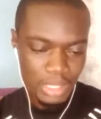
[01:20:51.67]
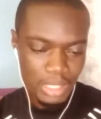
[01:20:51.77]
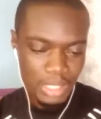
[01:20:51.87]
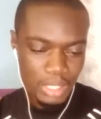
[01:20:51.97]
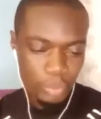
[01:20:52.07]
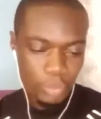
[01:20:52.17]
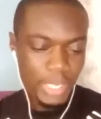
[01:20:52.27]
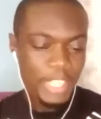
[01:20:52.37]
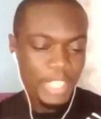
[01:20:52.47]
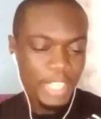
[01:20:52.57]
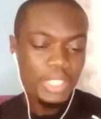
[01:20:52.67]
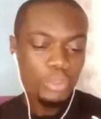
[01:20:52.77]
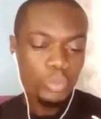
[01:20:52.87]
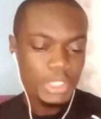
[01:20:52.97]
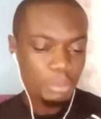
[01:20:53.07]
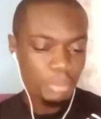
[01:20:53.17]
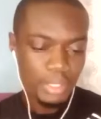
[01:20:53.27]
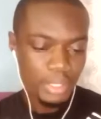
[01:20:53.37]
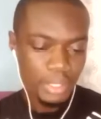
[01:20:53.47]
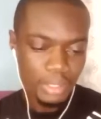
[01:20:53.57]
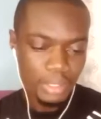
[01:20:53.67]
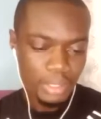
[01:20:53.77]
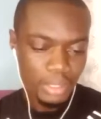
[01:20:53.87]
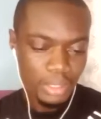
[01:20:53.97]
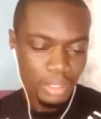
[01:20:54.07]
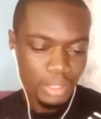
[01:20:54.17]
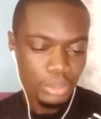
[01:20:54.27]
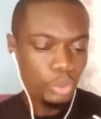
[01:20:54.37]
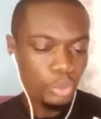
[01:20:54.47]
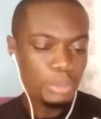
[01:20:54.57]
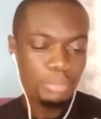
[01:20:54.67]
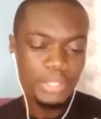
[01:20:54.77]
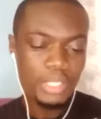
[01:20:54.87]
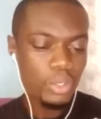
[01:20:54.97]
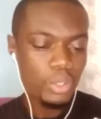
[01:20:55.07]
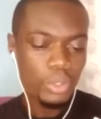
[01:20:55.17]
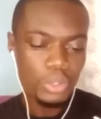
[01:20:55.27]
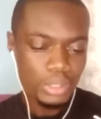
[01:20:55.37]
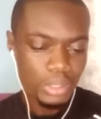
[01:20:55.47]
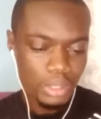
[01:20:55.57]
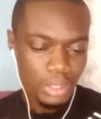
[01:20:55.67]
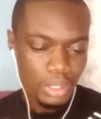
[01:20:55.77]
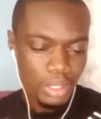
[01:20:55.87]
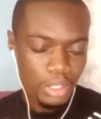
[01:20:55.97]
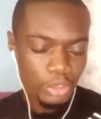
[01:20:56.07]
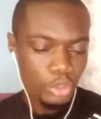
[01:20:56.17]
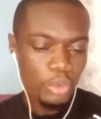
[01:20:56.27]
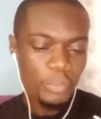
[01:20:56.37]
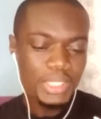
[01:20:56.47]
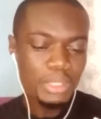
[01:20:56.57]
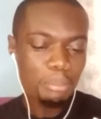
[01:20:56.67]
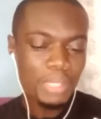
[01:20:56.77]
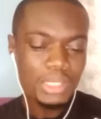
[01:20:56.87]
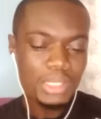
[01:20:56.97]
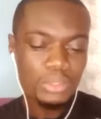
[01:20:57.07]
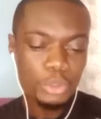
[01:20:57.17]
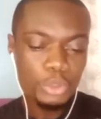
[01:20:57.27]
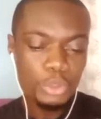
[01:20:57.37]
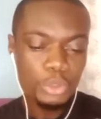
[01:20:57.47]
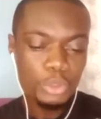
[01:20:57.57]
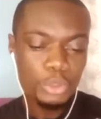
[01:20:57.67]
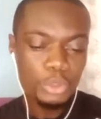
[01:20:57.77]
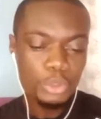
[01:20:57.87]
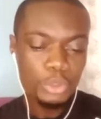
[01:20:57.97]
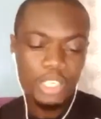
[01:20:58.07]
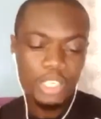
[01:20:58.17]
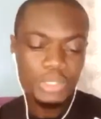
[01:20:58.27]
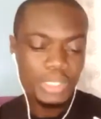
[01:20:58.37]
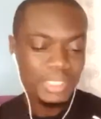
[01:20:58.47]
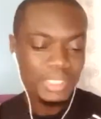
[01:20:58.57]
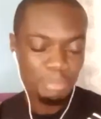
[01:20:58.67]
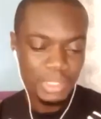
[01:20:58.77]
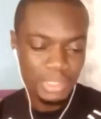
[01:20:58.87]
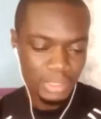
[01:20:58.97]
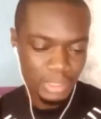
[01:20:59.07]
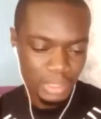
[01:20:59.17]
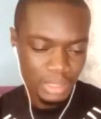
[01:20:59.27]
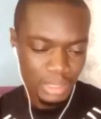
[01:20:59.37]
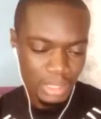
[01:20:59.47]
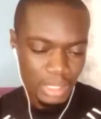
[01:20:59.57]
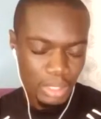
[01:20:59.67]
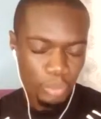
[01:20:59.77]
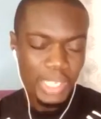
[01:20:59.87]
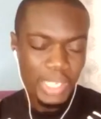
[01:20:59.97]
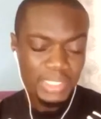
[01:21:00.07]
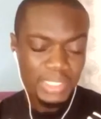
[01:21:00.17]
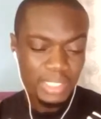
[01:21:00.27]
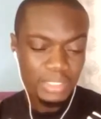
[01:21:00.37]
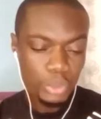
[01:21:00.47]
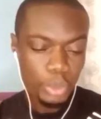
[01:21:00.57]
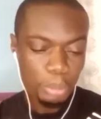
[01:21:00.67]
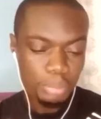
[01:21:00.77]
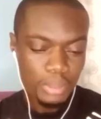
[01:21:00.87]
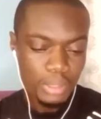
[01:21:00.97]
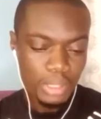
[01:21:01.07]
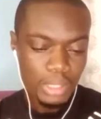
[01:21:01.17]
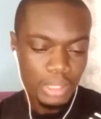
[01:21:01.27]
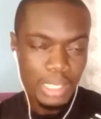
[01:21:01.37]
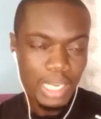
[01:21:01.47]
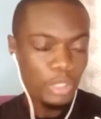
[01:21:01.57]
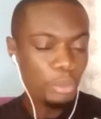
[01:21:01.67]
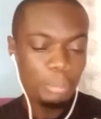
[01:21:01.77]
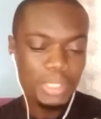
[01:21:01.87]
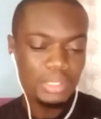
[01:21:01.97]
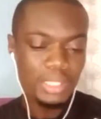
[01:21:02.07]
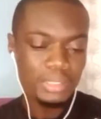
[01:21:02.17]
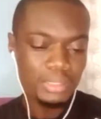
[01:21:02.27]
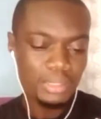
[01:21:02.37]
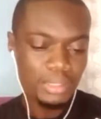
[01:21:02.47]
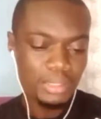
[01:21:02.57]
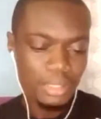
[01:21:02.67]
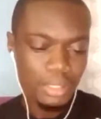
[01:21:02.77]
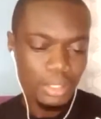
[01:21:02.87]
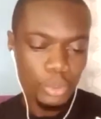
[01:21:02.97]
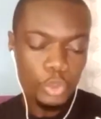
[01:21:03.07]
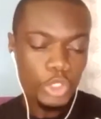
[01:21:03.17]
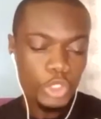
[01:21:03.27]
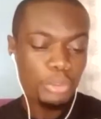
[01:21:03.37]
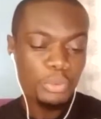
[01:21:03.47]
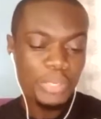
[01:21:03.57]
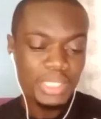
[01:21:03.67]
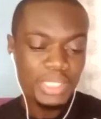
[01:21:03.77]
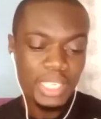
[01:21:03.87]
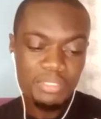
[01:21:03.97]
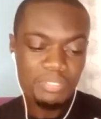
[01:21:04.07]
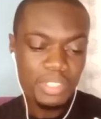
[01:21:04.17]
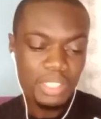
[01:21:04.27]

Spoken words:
When I deny you worship in here, do not break a cord. Do not raise a muzzle to mute me when my innocence speaks. When I say stop, I don't mean start. Do not progress any further.